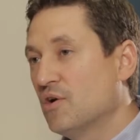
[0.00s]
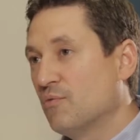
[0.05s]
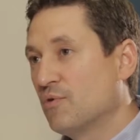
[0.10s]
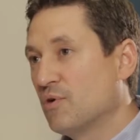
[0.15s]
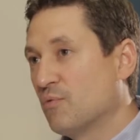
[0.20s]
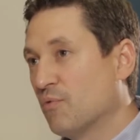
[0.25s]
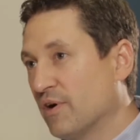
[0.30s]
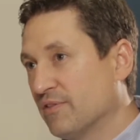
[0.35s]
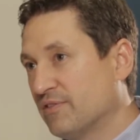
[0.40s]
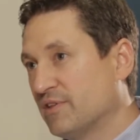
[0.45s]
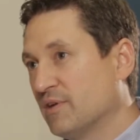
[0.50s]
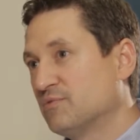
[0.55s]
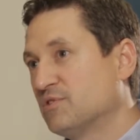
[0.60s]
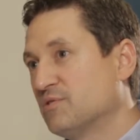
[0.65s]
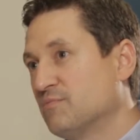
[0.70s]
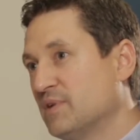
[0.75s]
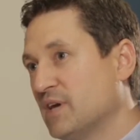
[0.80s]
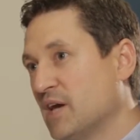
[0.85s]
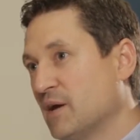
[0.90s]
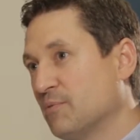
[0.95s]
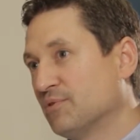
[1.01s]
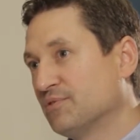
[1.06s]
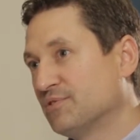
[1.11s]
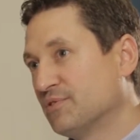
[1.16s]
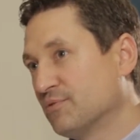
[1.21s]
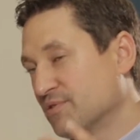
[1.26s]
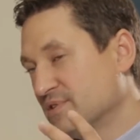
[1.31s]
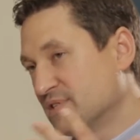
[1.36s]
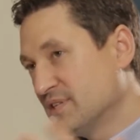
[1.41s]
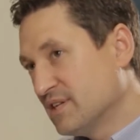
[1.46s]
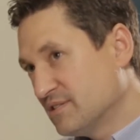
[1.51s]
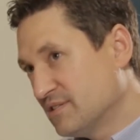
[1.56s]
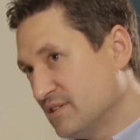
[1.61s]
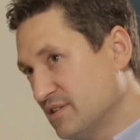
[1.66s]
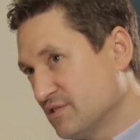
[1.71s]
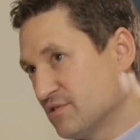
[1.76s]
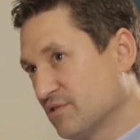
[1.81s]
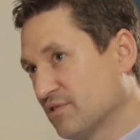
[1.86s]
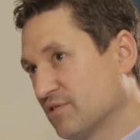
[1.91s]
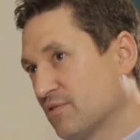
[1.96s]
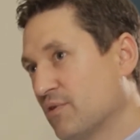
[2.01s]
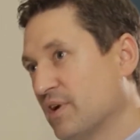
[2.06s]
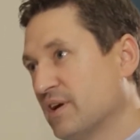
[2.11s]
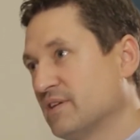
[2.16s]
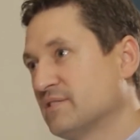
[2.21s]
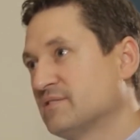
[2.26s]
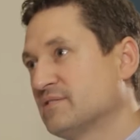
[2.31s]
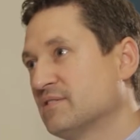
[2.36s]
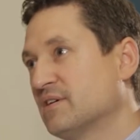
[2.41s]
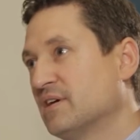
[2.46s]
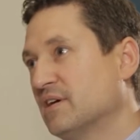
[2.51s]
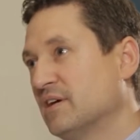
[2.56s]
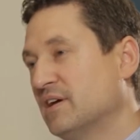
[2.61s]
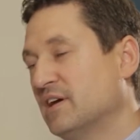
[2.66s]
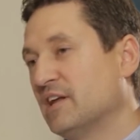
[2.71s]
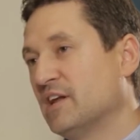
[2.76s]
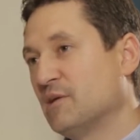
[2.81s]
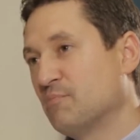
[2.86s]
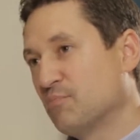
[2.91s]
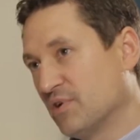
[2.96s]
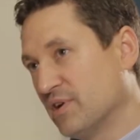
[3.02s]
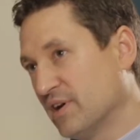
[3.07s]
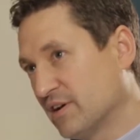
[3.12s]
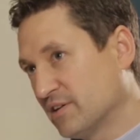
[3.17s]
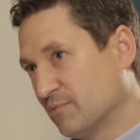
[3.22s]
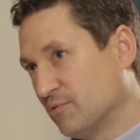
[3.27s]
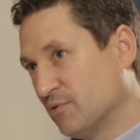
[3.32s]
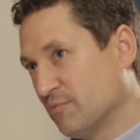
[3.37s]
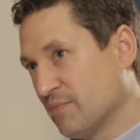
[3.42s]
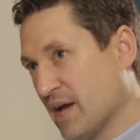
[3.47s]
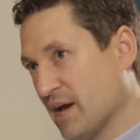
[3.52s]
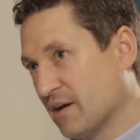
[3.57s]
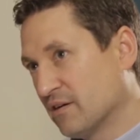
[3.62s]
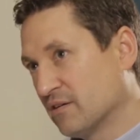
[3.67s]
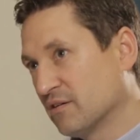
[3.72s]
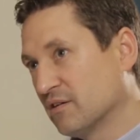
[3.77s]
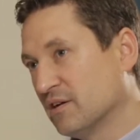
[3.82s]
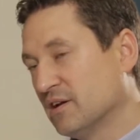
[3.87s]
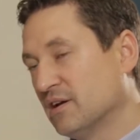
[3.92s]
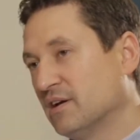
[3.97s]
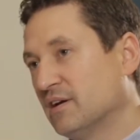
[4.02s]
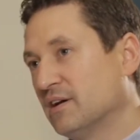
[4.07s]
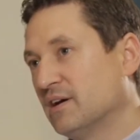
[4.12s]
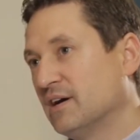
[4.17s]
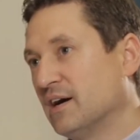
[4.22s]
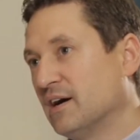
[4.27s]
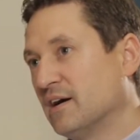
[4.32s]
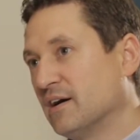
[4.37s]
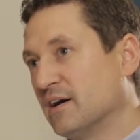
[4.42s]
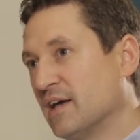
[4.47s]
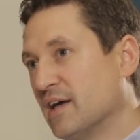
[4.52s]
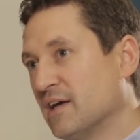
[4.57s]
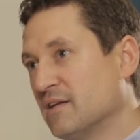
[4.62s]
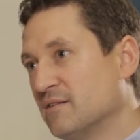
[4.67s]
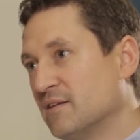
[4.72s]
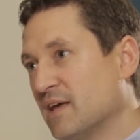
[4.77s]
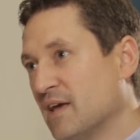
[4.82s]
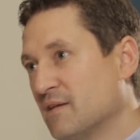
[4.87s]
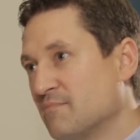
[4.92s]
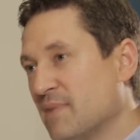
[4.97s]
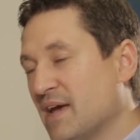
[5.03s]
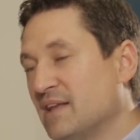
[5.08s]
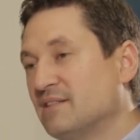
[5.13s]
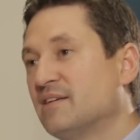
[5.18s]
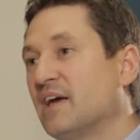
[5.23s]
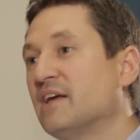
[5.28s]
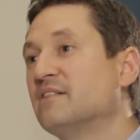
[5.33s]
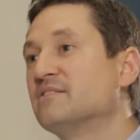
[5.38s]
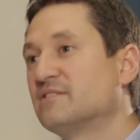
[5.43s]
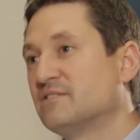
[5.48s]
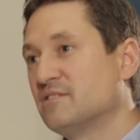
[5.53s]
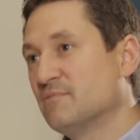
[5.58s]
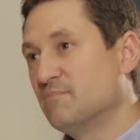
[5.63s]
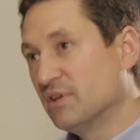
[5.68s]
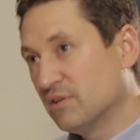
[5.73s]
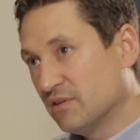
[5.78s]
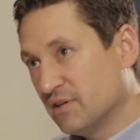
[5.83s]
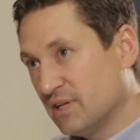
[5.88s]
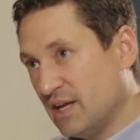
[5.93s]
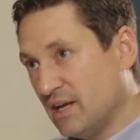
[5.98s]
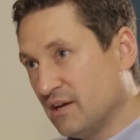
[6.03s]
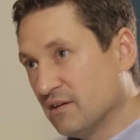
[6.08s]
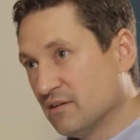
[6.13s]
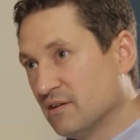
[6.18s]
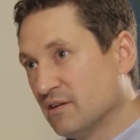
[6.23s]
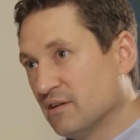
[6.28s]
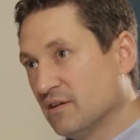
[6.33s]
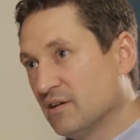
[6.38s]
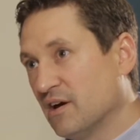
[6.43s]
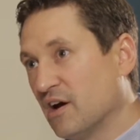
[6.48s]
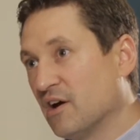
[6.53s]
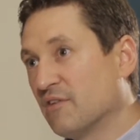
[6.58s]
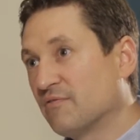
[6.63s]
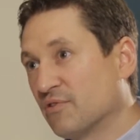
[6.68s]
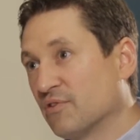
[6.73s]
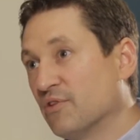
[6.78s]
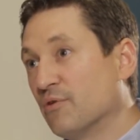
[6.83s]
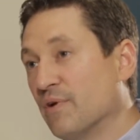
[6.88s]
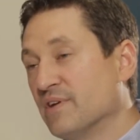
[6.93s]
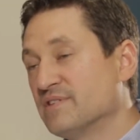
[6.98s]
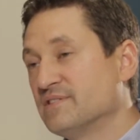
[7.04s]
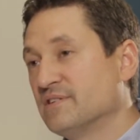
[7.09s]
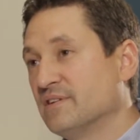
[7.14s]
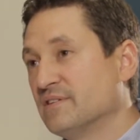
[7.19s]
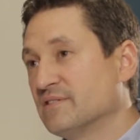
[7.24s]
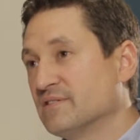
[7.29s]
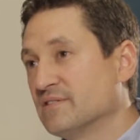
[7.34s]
We want them to be able to resist these earthquakes in a predictable manner and maintain stability for the residents